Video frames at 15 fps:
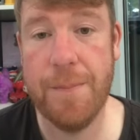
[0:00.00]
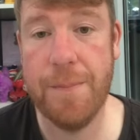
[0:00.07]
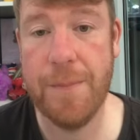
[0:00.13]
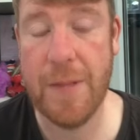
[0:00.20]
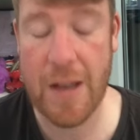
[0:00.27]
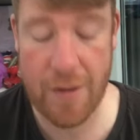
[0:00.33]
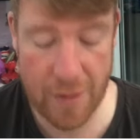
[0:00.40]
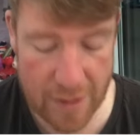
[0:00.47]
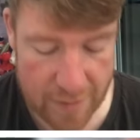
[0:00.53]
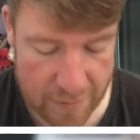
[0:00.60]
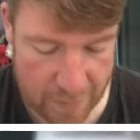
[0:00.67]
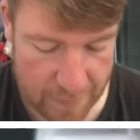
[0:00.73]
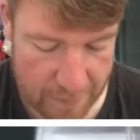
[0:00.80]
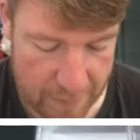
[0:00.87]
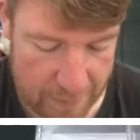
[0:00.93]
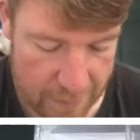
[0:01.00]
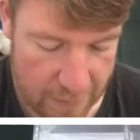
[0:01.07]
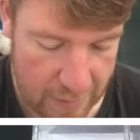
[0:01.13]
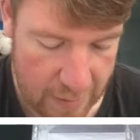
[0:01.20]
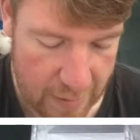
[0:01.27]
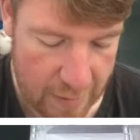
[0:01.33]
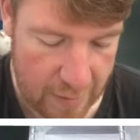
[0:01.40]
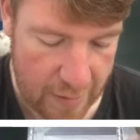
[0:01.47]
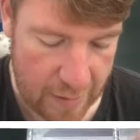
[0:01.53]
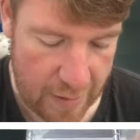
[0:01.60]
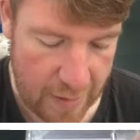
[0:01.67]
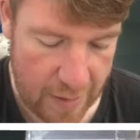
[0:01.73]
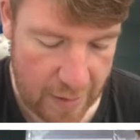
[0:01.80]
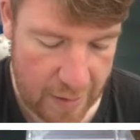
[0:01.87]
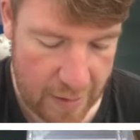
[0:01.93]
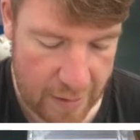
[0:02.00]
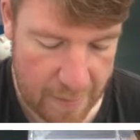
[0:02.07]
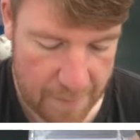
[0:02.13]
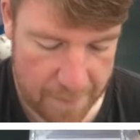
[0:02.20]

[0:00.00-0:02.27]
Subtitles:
There it is, in there.